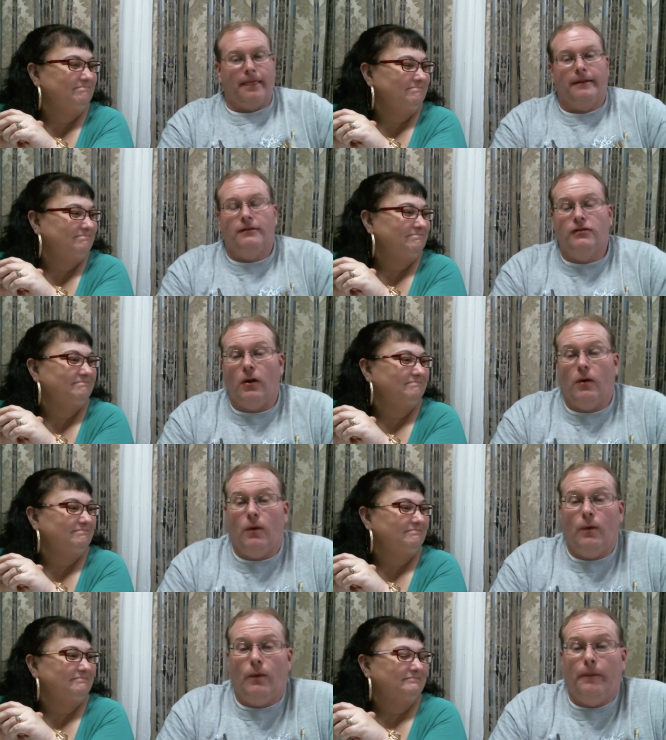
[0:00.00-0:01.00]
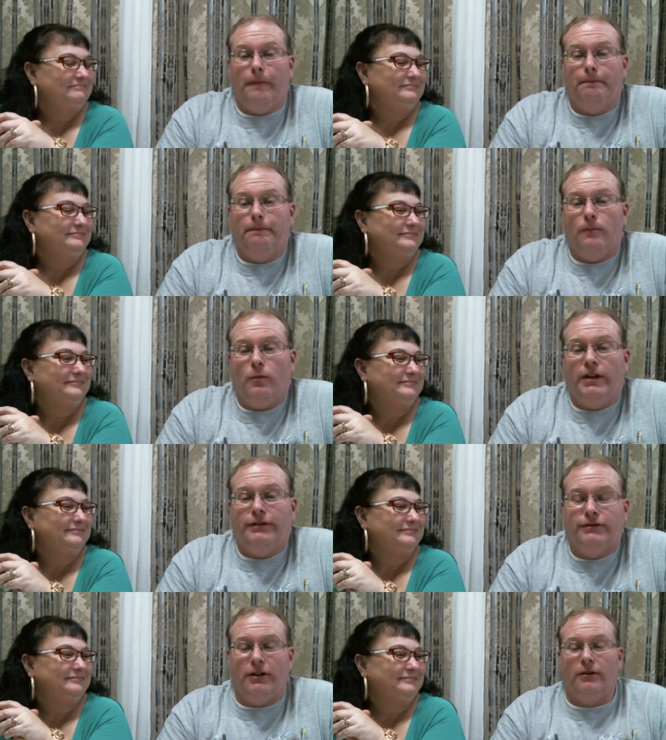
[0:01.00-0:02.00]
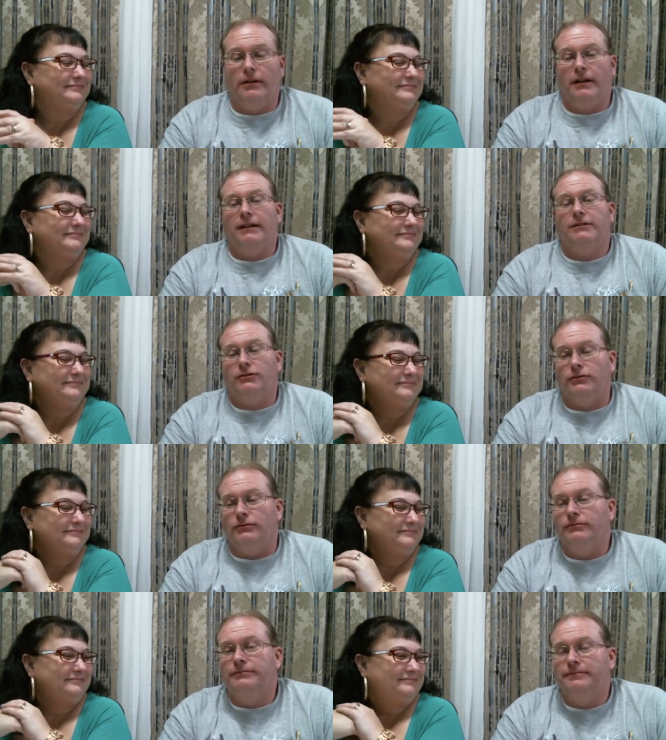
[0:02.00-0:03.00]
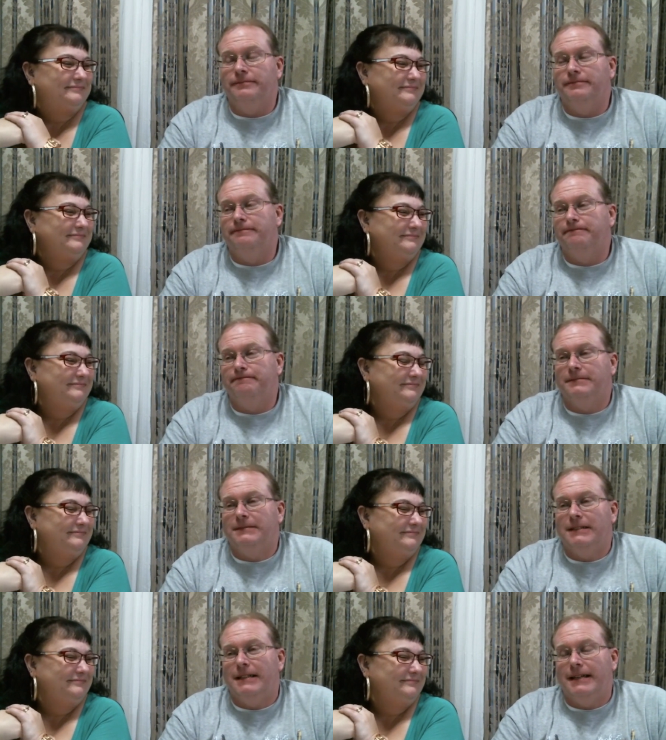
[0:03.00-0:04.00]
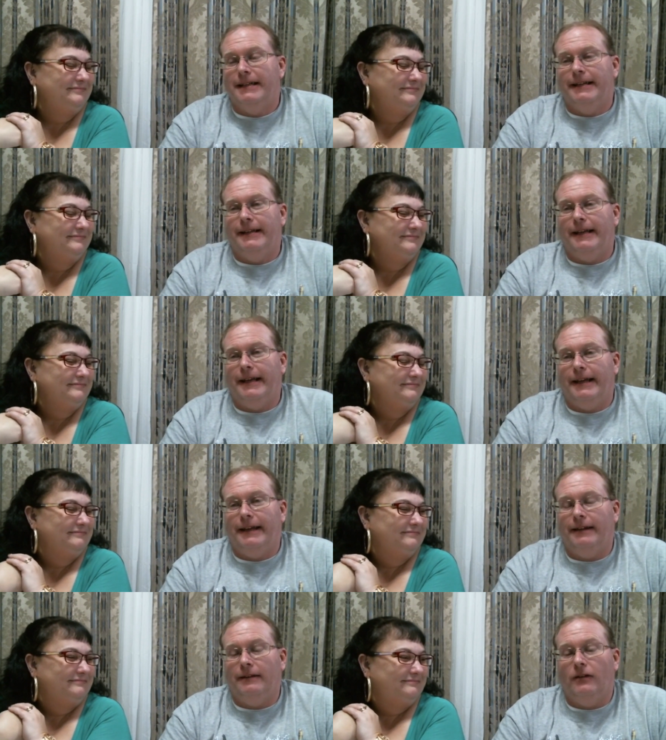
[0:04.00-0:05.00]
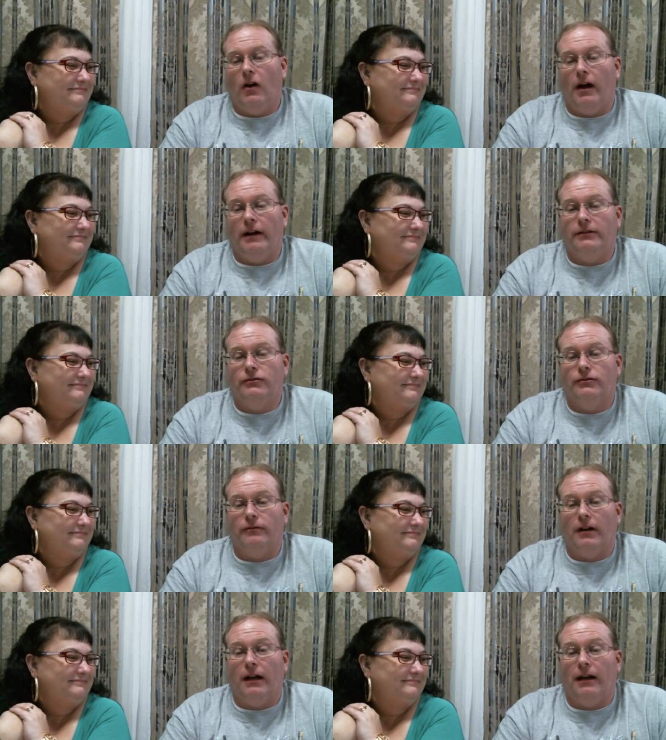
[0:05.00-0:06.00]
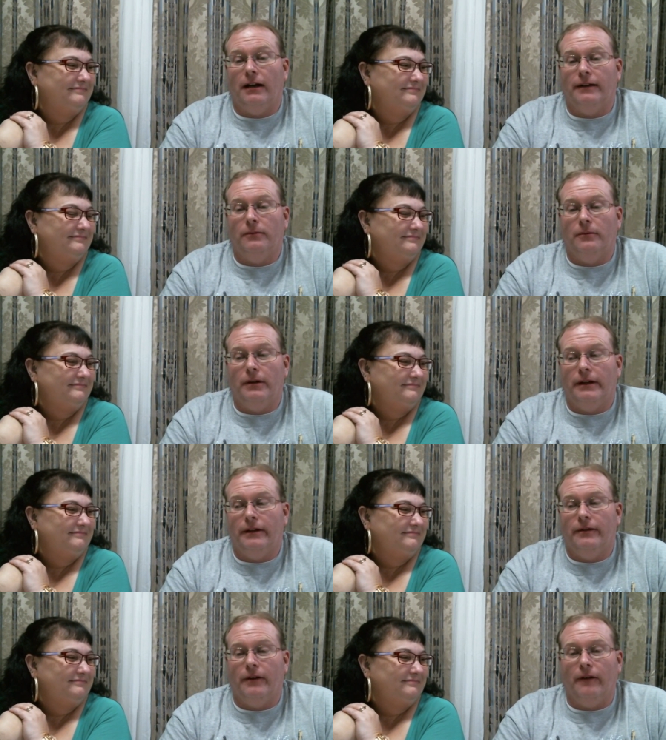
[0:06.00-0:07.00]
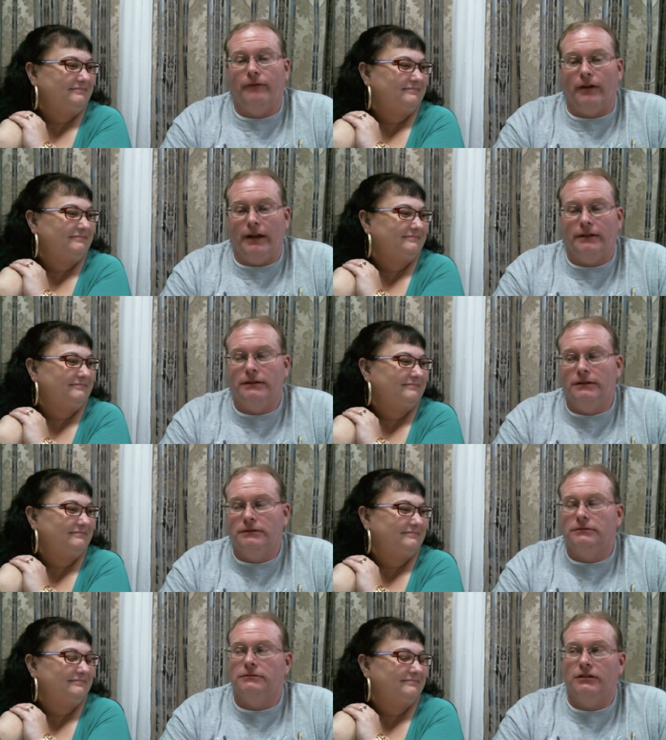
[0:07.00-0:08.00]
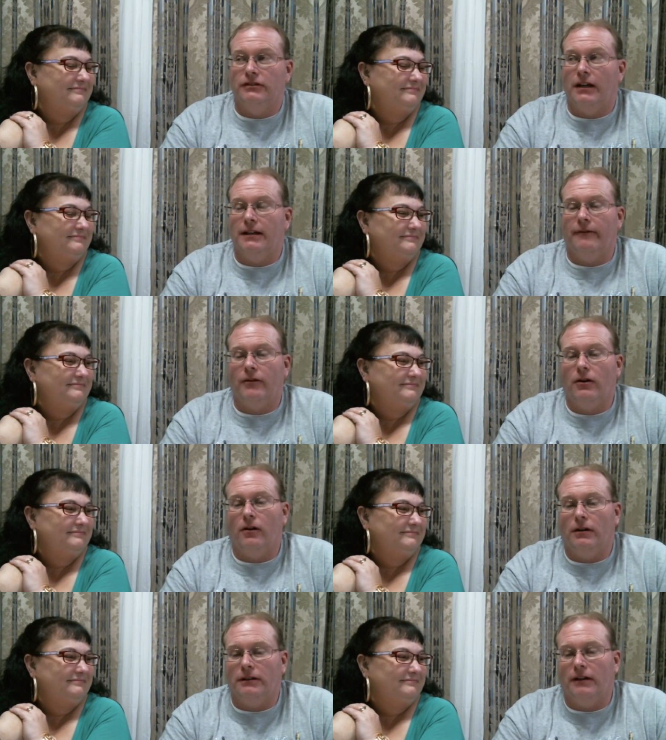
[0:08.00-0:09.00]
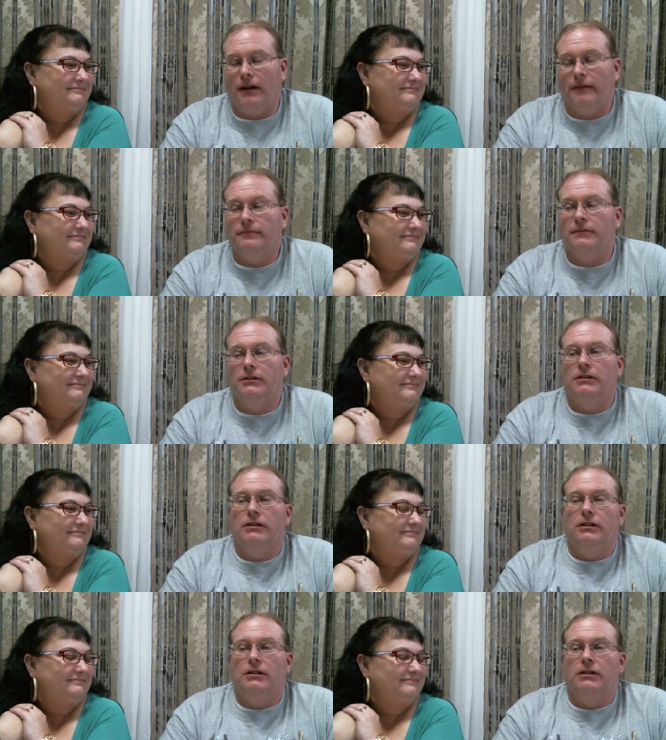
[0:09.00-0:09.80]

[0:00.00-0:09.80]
Speaker 1: So, we used to go to night school, and I used to ride with a friend, because I didn't have a car at the time.